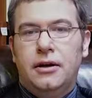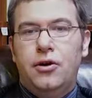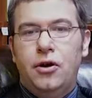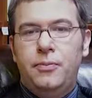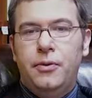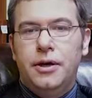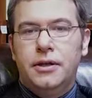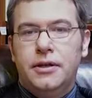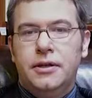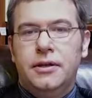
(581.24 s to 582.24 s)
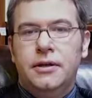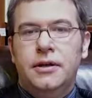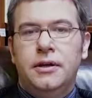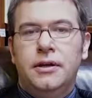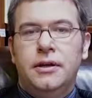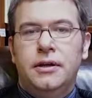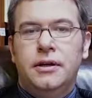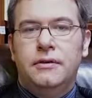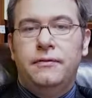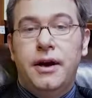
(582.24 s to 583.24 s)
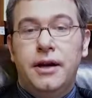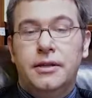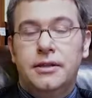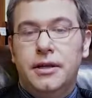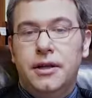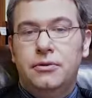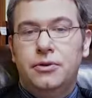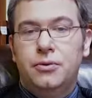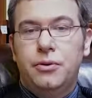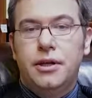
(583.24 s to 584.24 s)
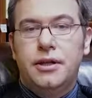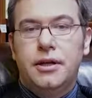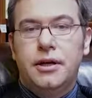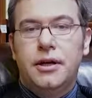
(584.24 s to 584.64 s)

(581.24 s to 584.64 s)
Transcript: Corporate finance deals with